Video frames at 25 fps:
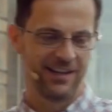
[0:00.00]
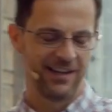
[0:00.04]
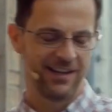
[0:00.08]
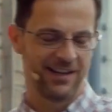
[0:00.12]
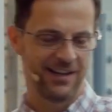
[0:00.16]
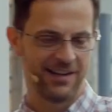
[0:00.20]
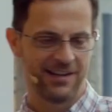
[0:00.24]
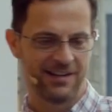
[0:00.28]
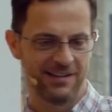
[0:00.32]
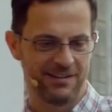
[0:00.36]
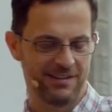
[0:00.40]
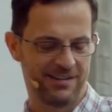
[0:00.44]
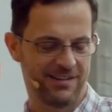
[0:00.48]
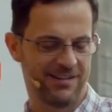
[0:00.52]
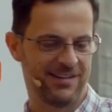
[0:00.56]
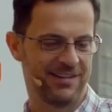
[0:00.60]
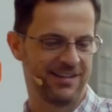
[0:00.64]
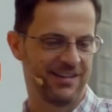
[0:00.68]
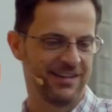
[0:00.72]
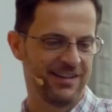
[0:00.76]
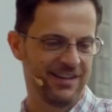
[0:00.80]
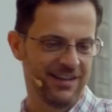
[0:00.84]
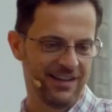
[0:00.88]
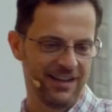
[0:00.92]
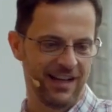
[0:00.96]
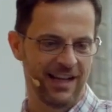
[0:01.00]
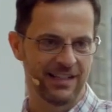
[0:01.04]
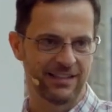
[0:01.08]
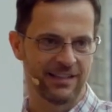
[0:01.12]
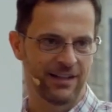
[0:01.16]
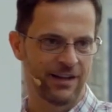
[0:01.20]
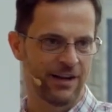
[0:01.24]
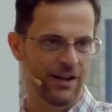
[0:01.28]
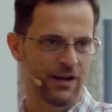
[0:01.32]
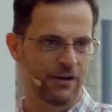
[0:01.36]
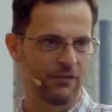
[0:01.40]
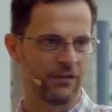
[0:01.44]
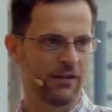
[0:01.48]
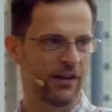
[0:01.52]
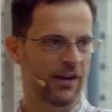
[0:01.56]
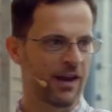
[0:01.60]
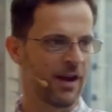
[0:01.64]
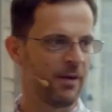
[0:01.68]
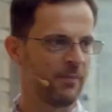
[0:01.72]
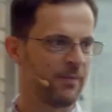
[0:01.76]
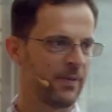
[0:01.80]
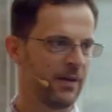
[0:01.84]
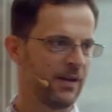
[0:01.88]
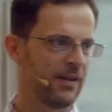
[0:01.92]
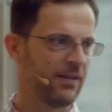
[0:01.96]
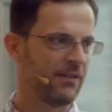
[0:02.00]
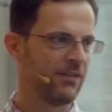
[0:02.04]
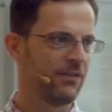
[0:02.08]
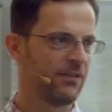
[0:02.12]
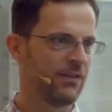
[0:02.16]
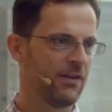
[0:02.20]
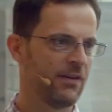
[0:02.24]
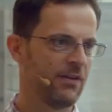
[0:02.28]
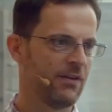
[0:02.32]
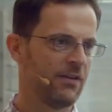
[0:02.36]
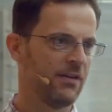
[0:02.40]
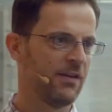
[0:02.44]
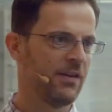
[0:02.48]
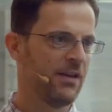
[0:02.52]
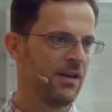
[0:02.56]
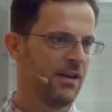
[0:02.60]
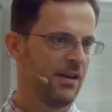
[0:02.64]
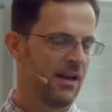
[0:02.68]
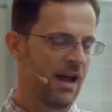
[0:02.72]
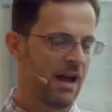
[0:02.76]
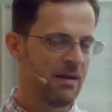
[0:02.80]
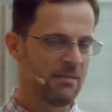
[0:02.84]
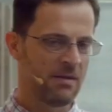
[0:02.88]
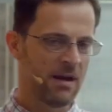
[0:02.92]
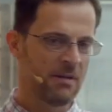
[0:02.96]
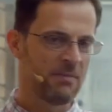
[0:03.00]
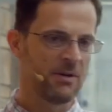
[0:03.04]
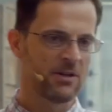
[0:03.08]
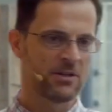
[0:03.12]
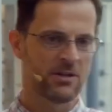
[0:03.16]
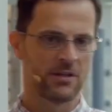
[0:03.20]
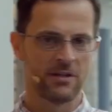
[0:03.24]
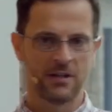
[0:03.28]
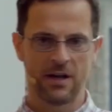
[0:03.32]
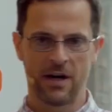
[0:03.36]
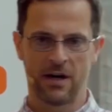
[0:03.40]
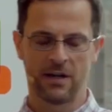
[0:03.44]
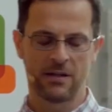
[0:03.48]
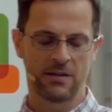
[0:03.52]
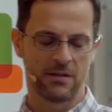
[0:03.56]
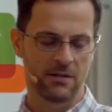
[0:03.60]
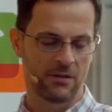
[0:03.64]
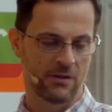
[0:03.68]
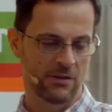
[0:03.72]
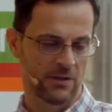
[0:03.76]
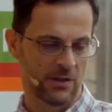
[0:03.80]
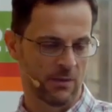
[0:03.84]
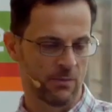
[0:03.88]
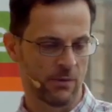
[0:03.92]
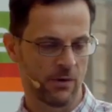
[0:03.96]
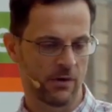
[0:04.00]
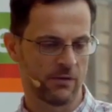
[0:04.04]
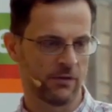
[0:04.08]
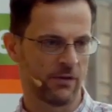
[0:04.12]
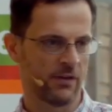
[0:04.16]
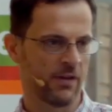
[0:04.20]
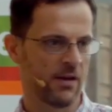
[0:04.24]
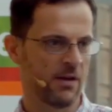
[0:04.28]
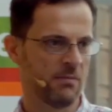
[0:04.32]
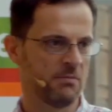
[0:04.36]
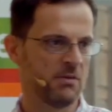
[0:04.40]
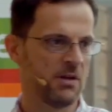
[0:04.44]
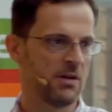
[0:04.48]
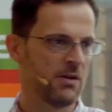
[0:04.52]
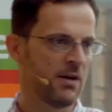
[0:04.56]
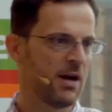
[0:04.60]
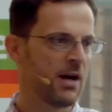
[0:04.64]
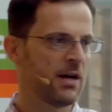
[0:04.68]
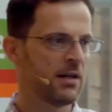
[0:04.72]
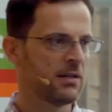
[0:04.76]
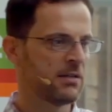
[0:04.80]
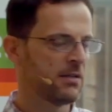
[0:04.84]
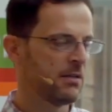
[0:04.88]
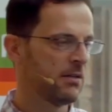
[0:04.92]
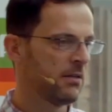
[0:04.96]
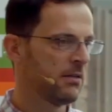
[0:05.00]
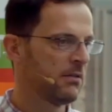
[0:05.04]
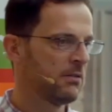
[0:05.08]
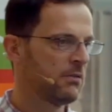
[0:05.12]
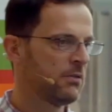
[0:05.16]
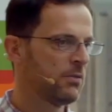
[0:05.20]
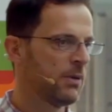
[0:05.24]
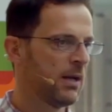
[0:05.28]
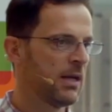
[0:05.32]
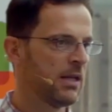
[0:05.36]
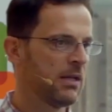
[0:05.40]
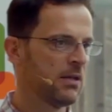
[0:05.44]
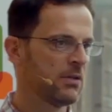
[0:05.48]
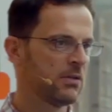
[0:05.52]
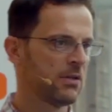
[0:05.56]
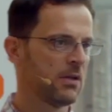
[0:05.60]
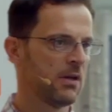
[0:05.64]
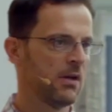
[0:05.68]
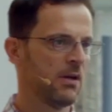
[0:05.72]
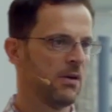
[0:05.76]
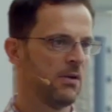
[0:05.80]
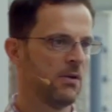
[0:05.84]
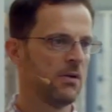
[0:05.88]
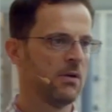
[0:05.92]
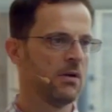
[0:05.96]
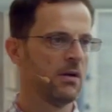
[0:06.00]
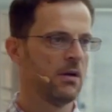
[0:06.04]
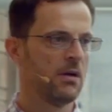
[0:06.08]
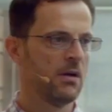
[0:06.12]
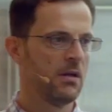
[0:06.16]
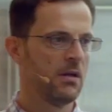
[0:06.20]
at a lot of the companies, you know, I mentioned Ericsson because I worked for them. You know, Ericsson 20 years ago